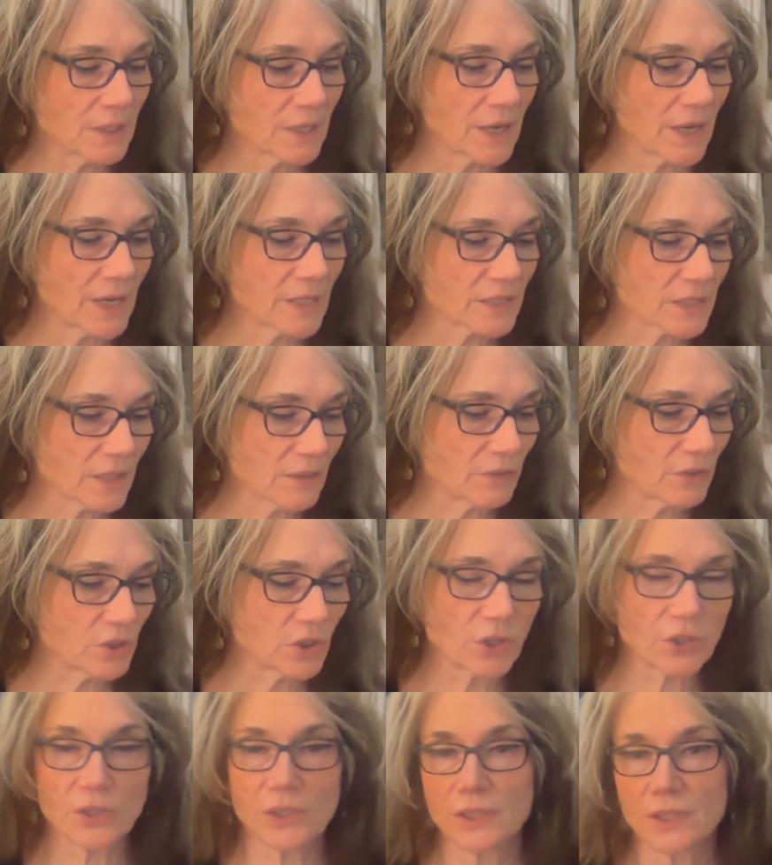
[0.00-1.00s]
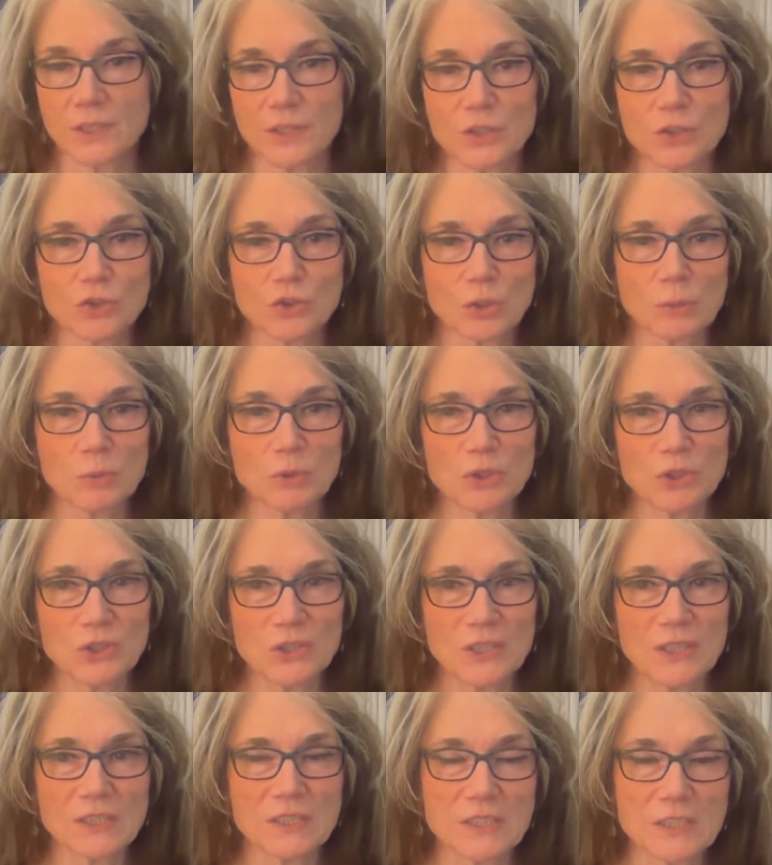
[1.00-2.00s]
As I've shared in the description,
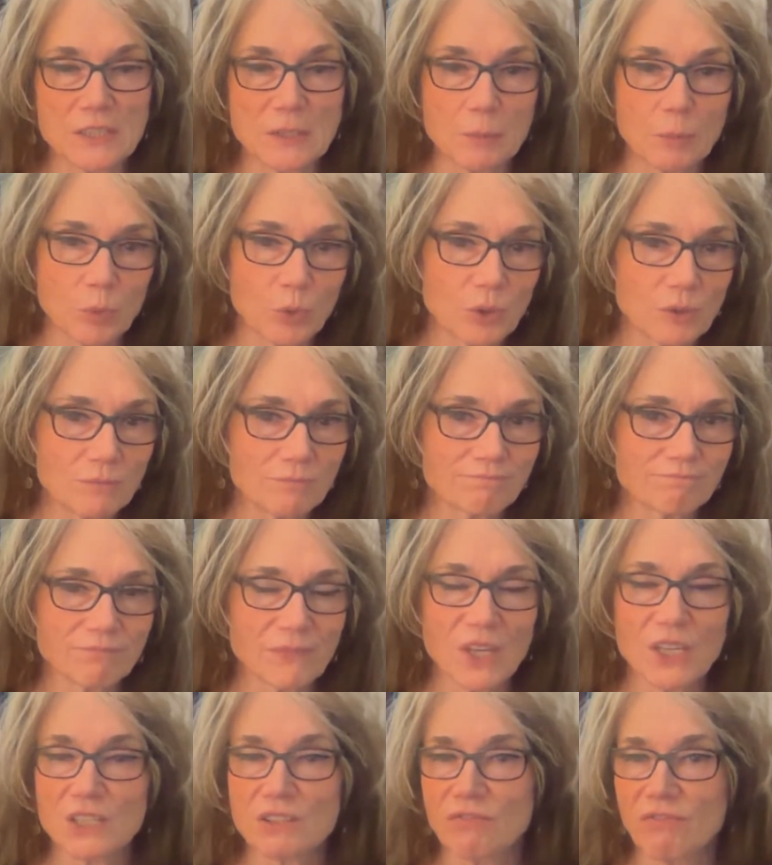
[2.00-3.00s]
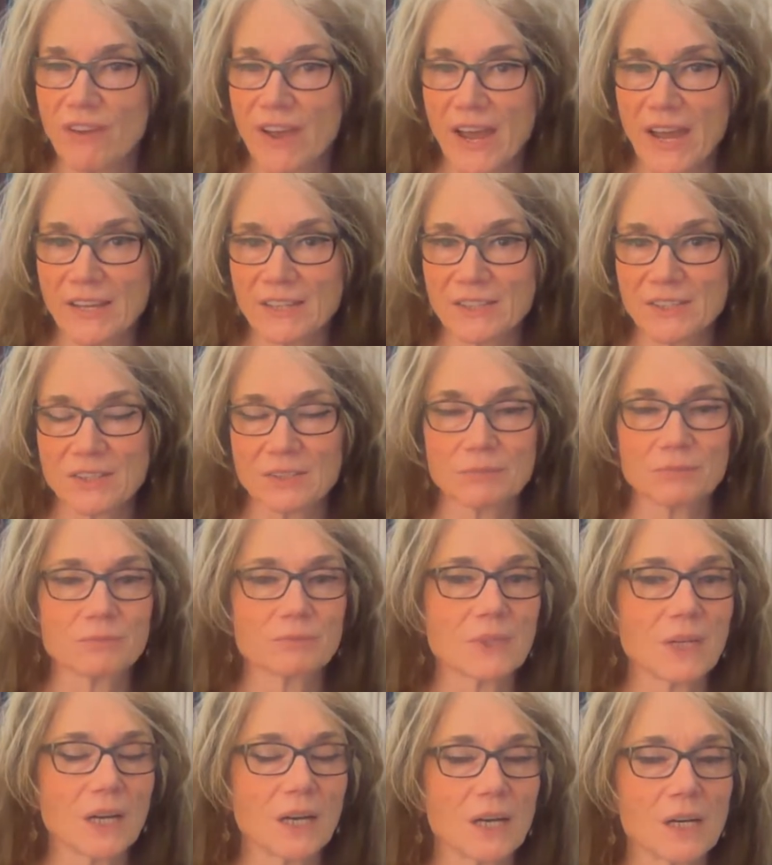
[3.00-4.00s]
it's simple, it's fast.
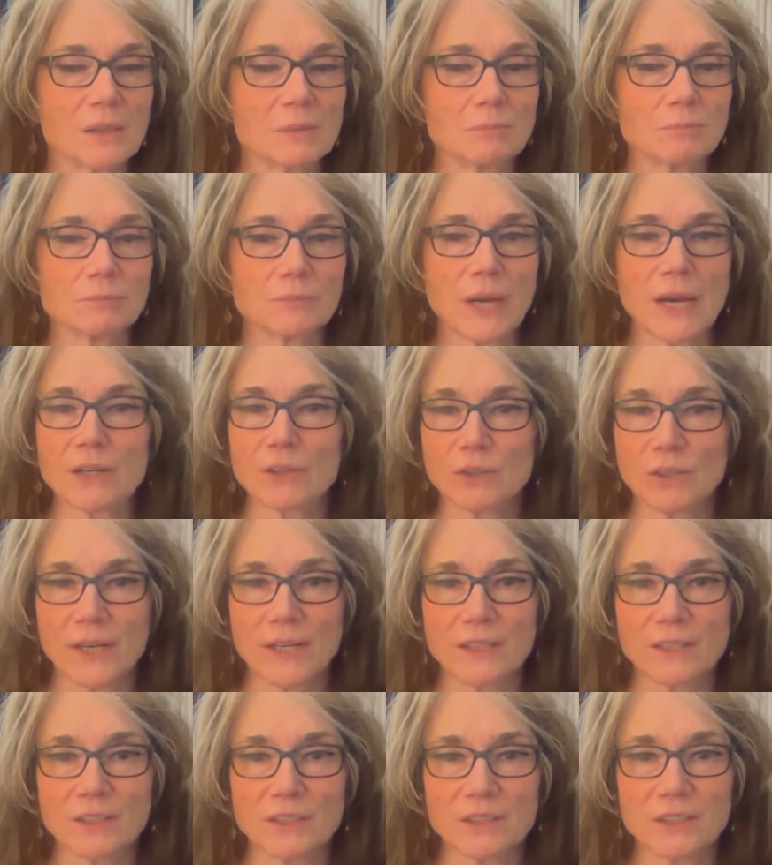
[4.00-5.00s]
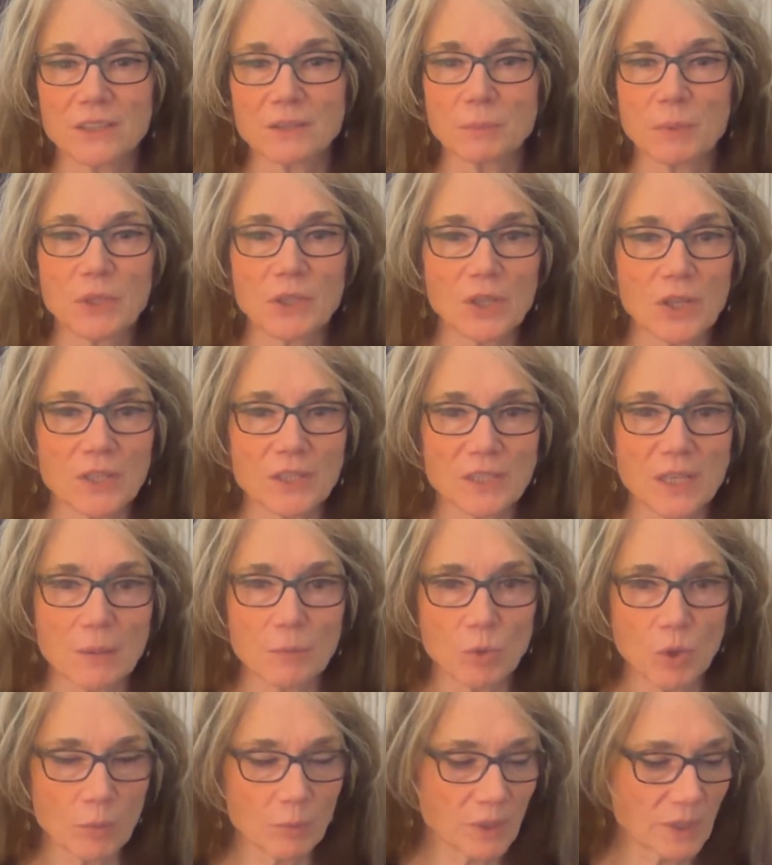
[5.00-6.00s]
I don't like to spend a lot of time
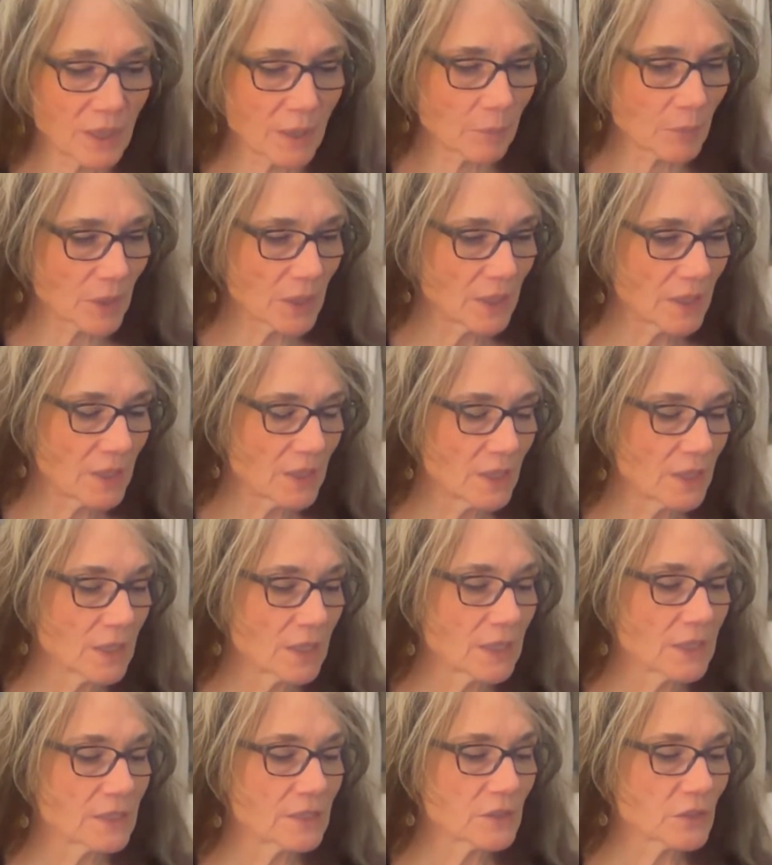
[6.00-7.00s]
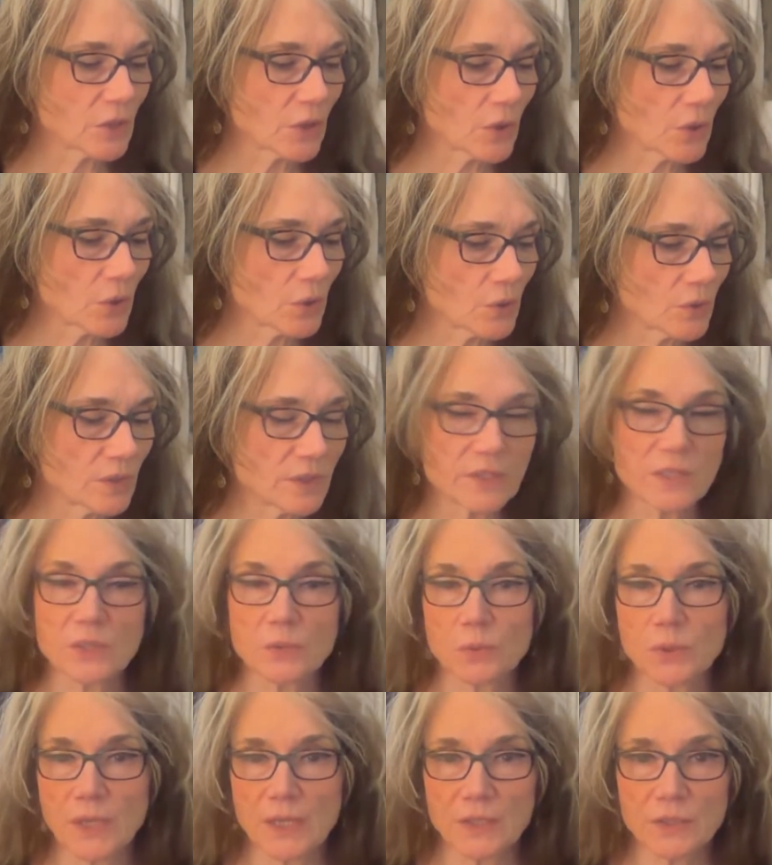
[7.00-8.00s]
warming up. So this is
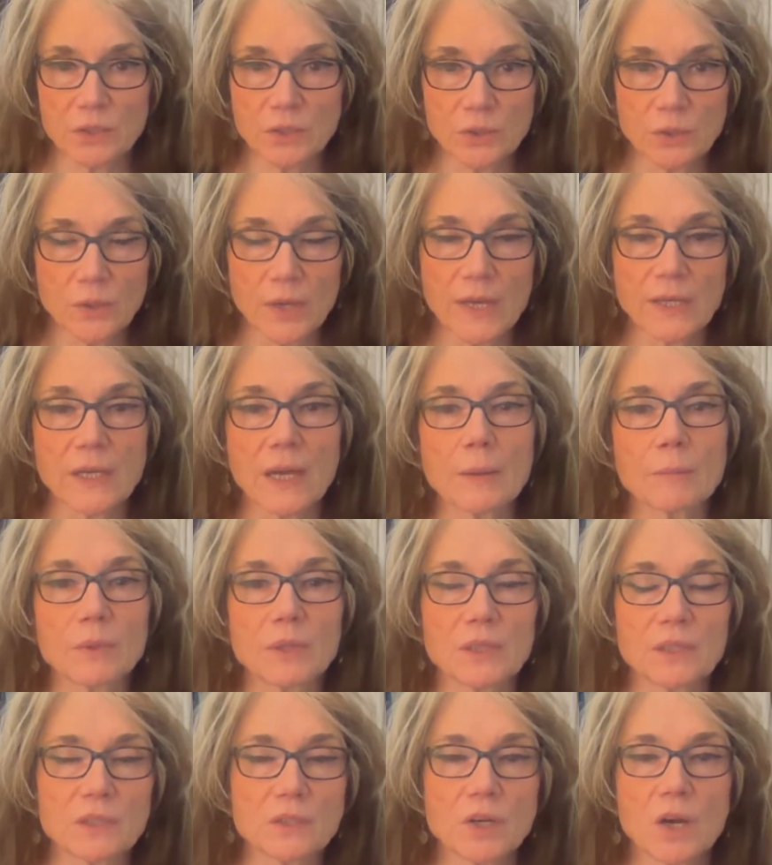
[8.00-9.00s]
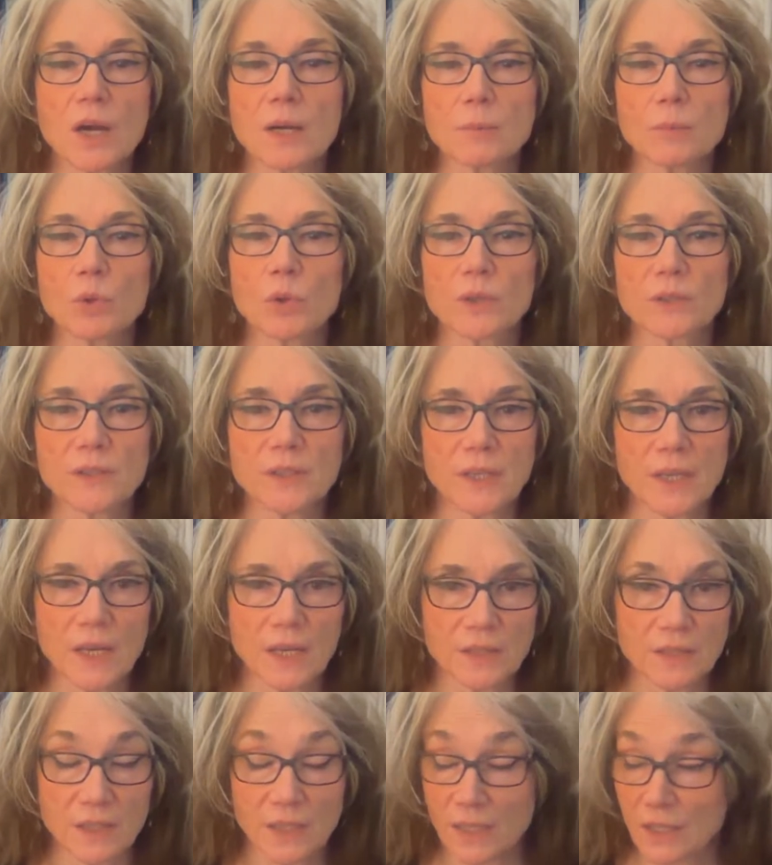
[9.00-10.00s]
what I do. And I'm going to talk more at the
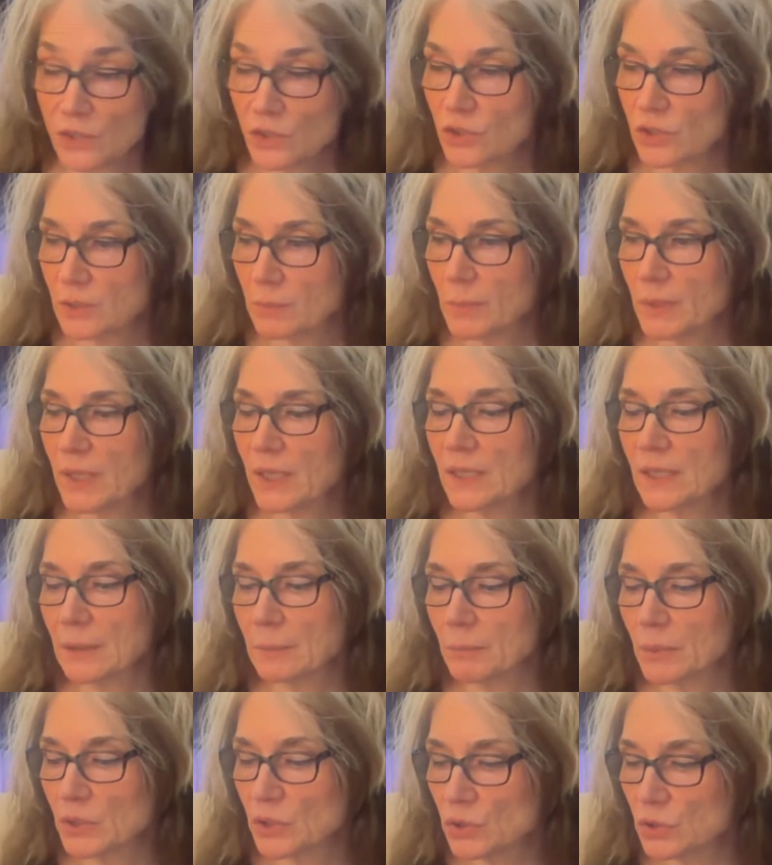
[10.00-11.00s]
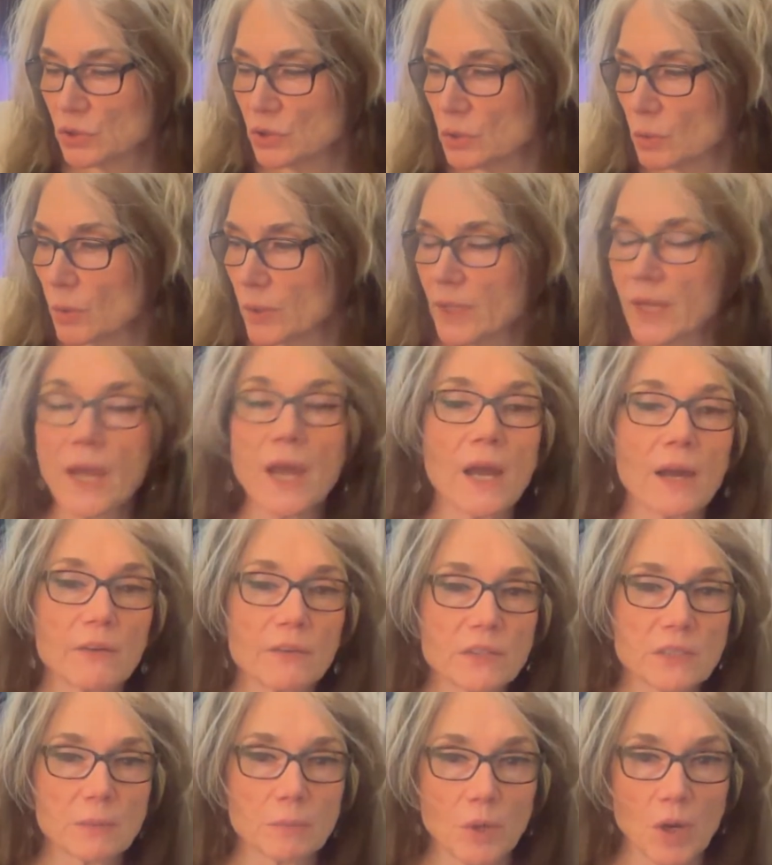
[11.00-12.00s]
end than I do at the beginning. But you do want to have
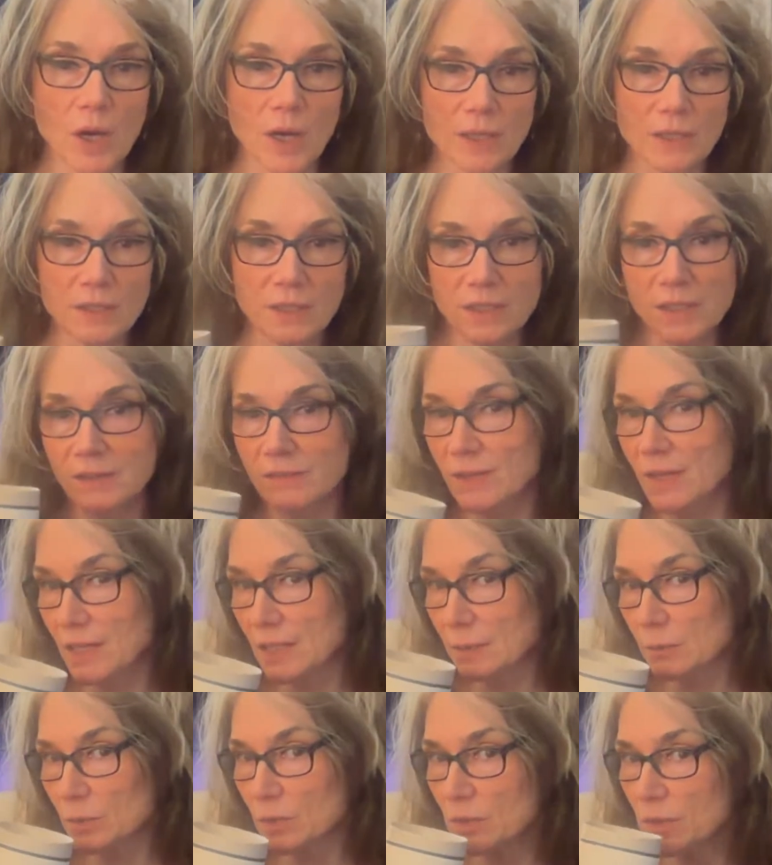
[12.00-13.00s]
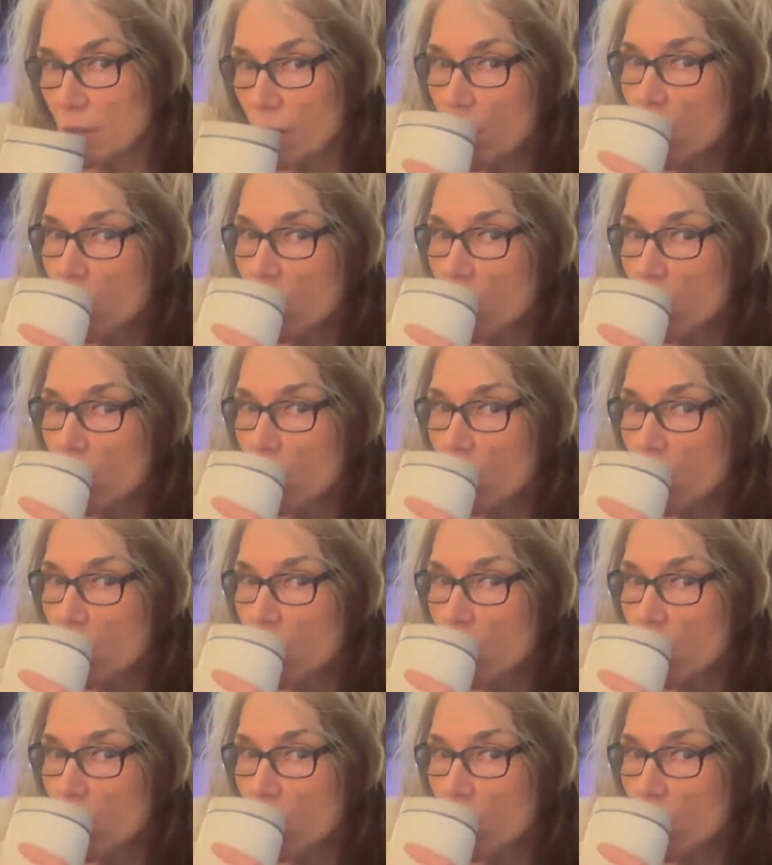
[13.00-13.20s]
some hot tea available.